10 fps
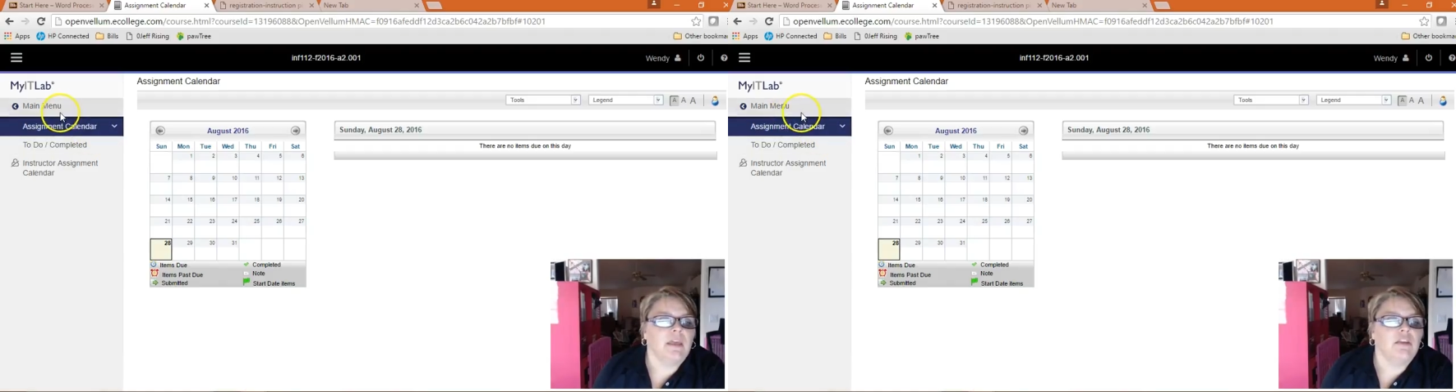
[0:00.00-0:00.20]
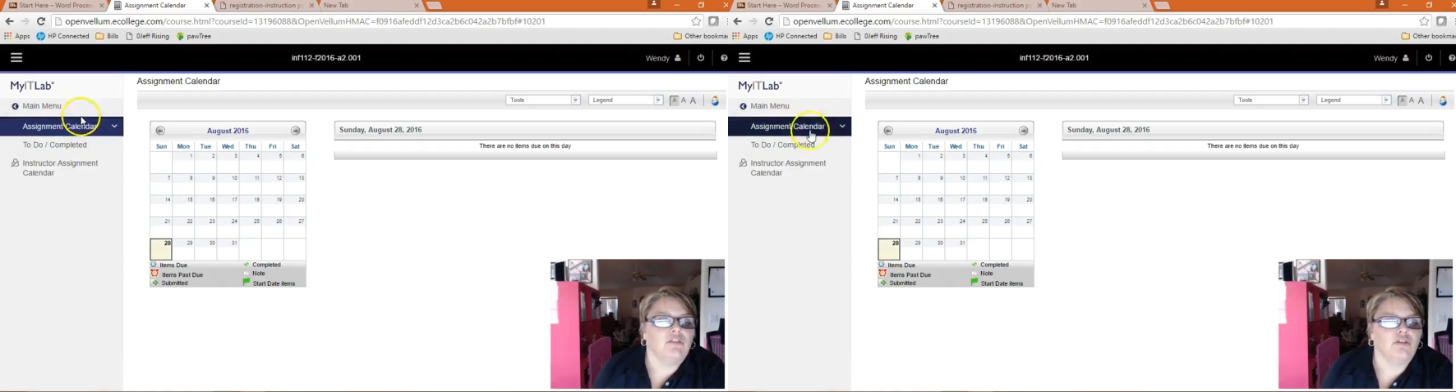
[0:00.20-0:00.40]

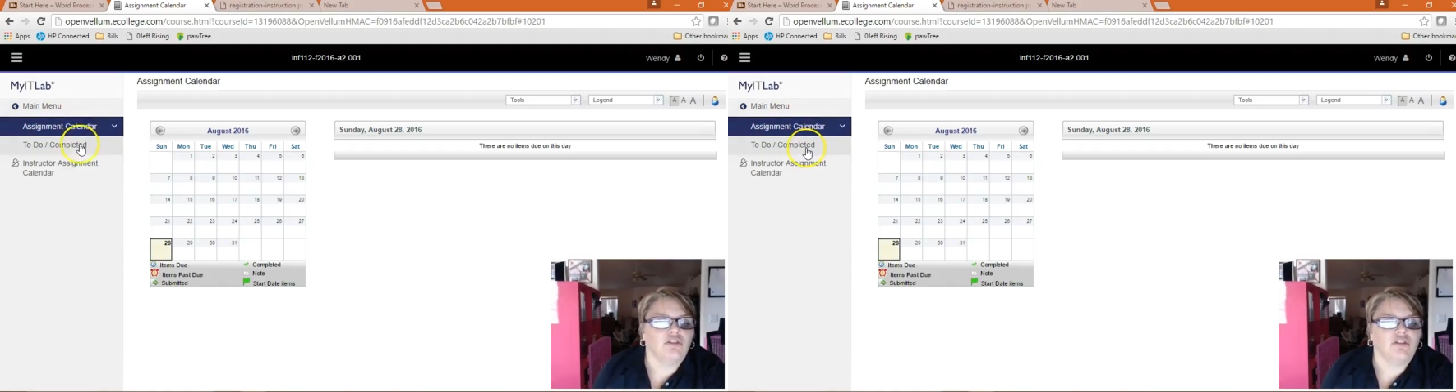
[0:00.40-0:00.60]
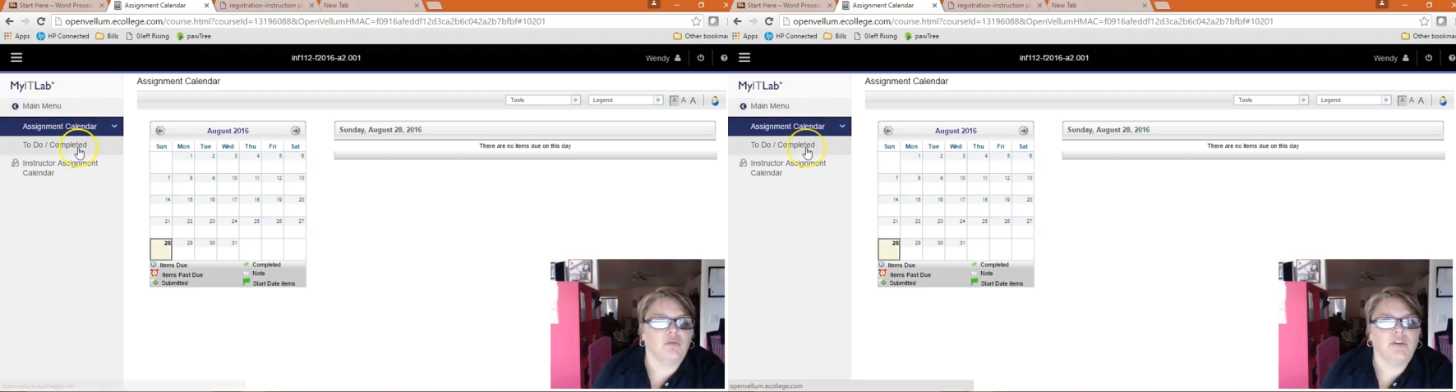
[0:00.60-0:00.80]
So
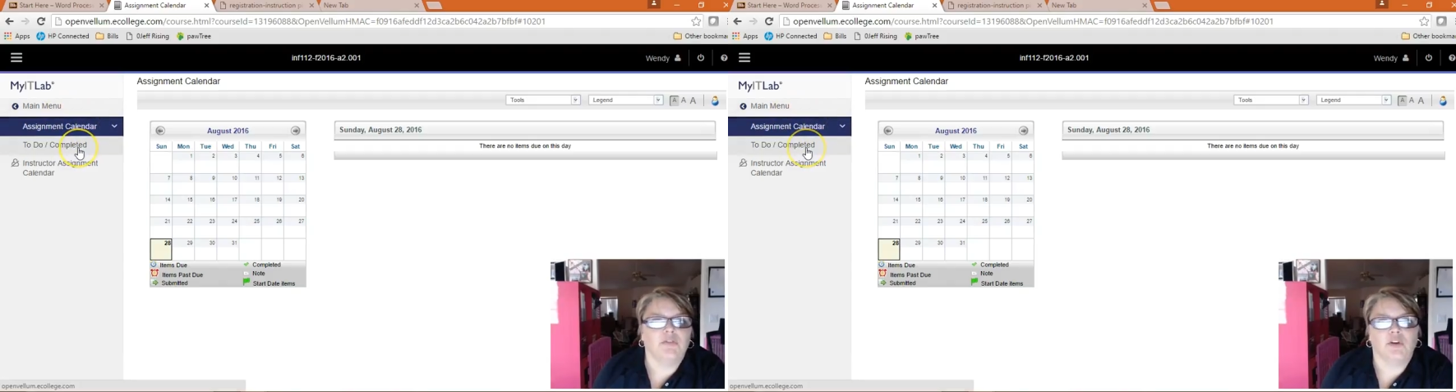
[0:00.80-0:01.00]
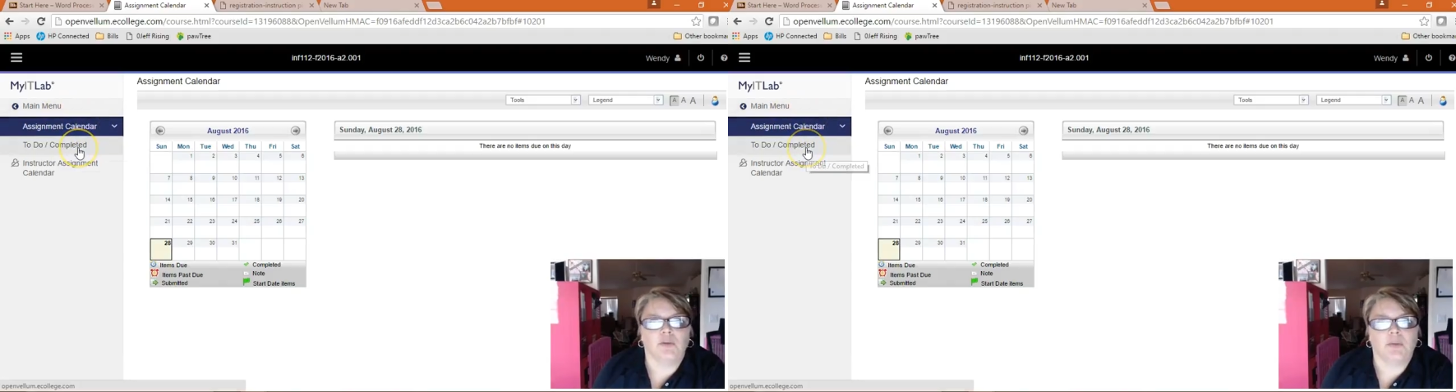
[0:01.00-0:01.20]
just
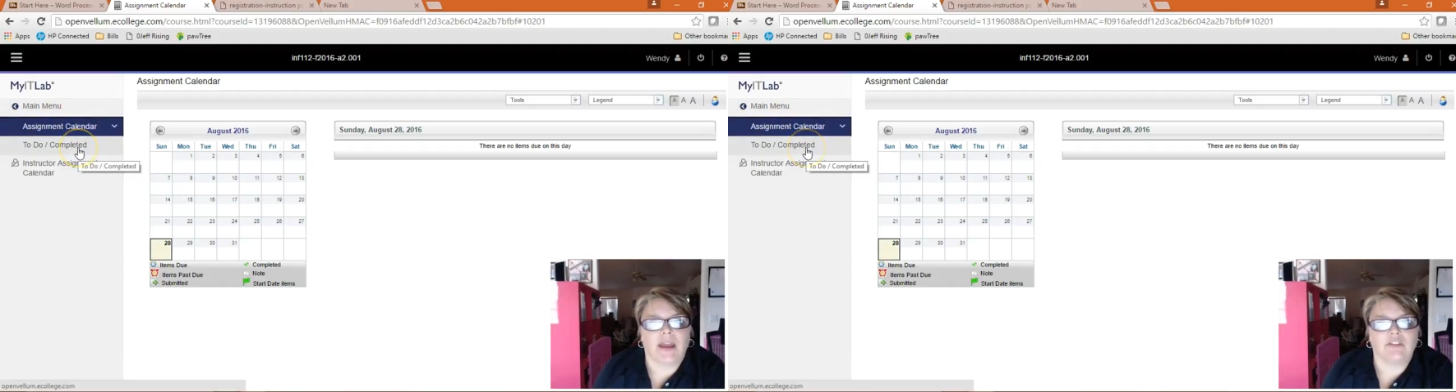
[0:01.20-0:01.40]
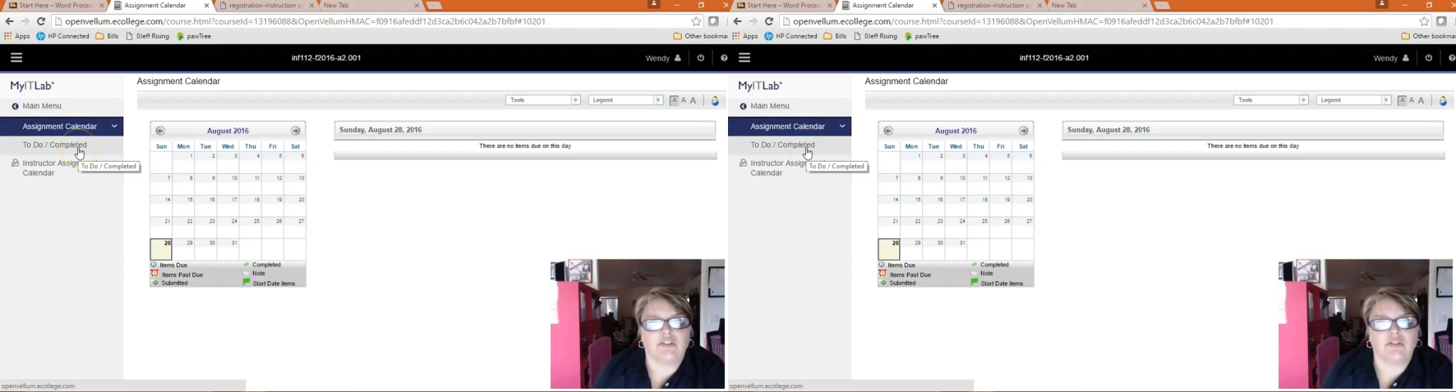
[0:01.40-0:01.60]
refer
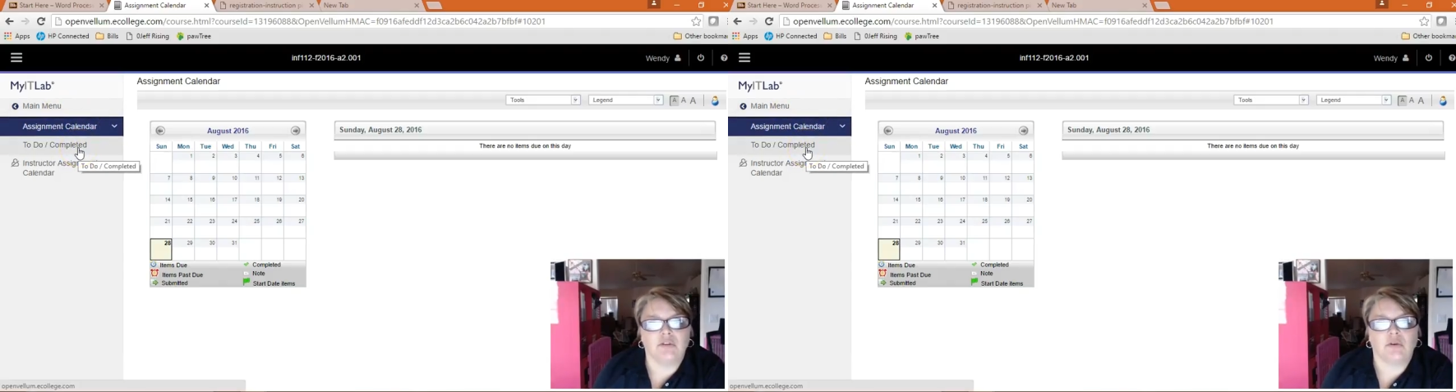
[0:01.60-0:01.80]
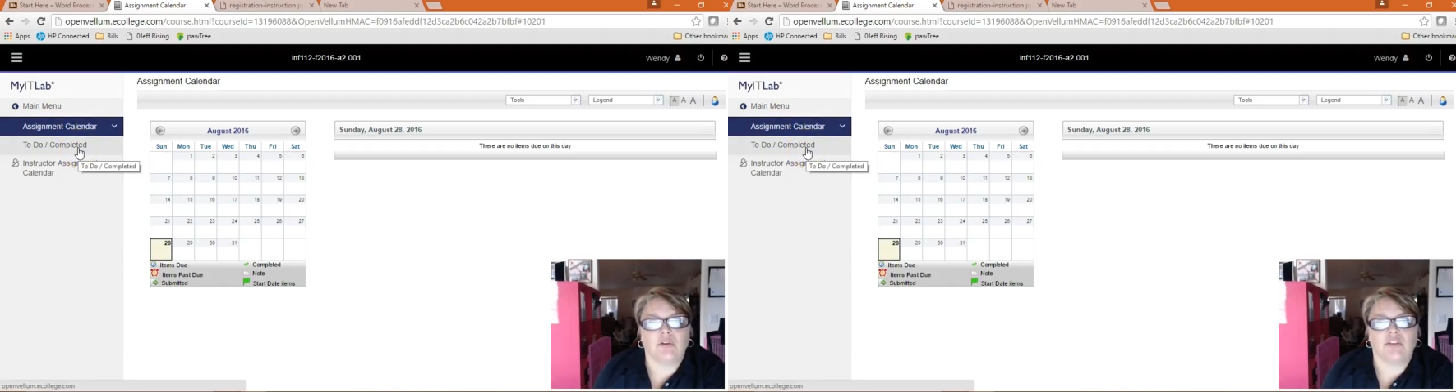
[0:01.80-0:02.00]
back to
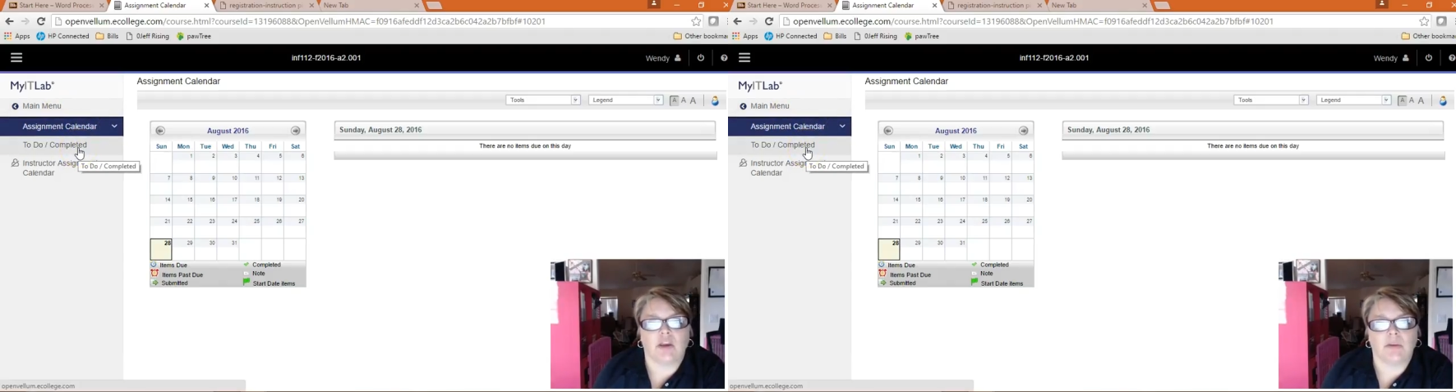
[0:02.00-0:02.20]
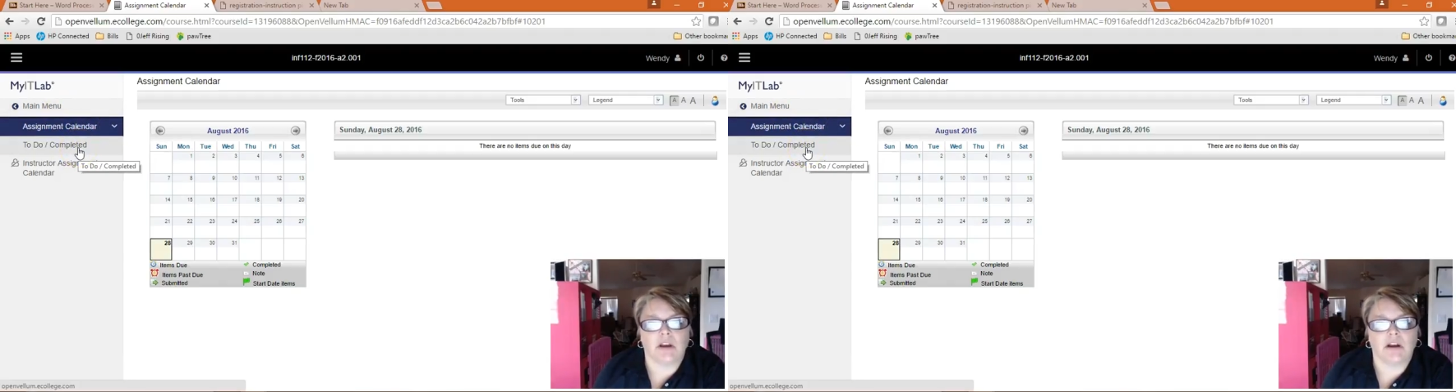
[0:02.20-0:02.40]
your
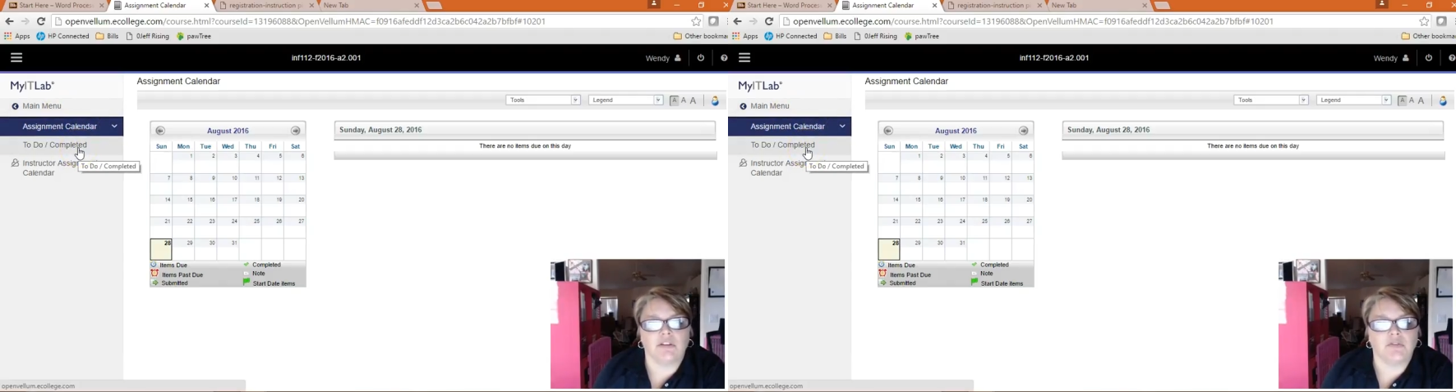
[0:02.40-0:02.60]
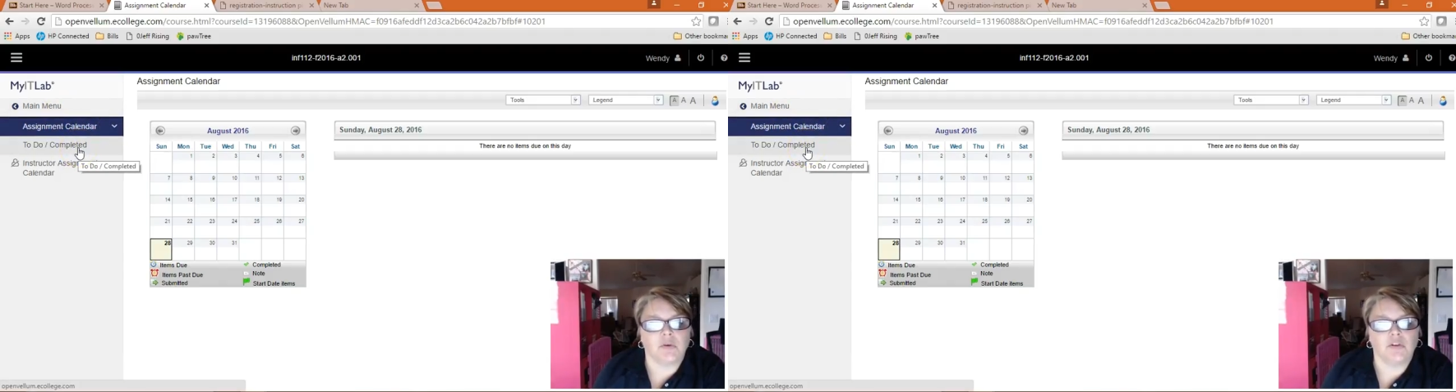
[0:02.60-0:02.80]

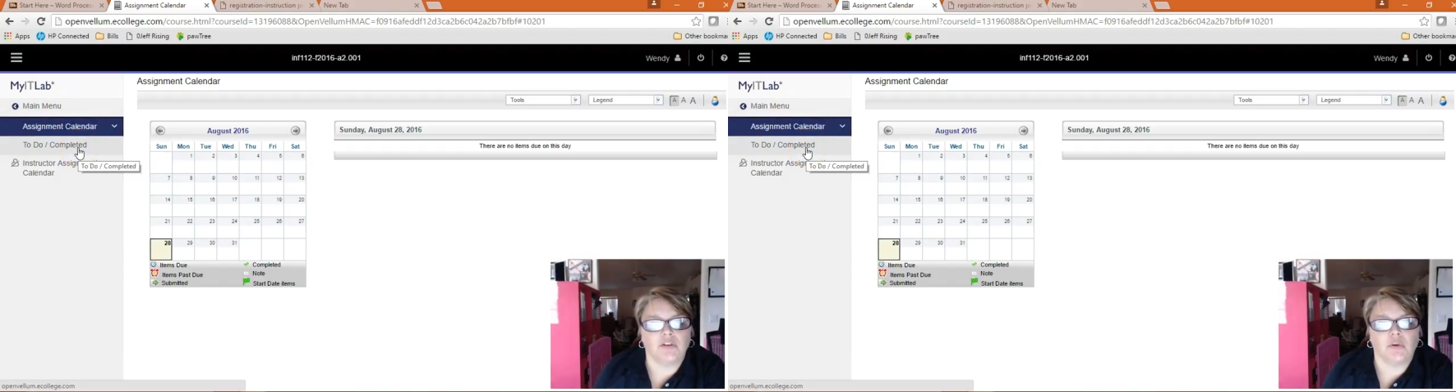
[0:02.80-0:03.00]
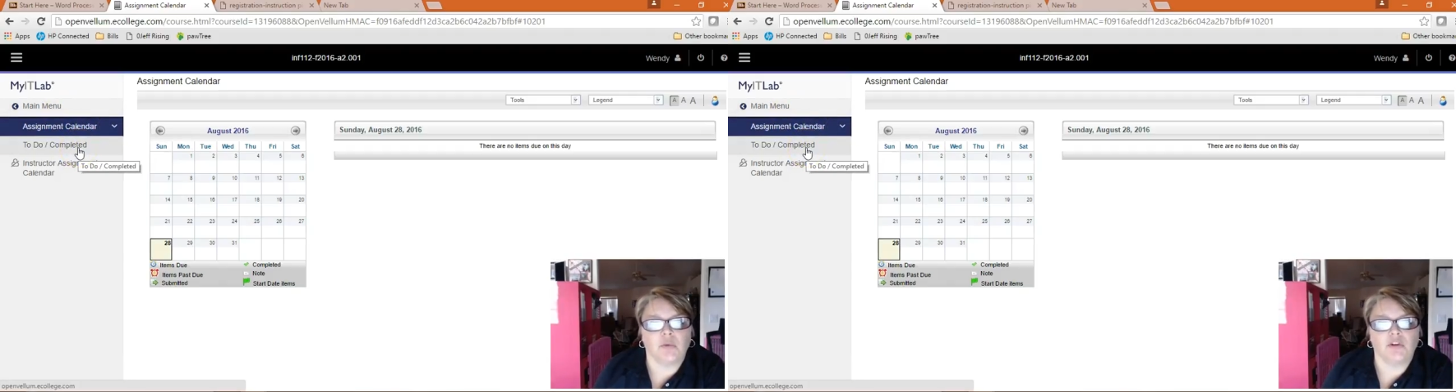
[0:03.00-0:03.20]
seminars folder,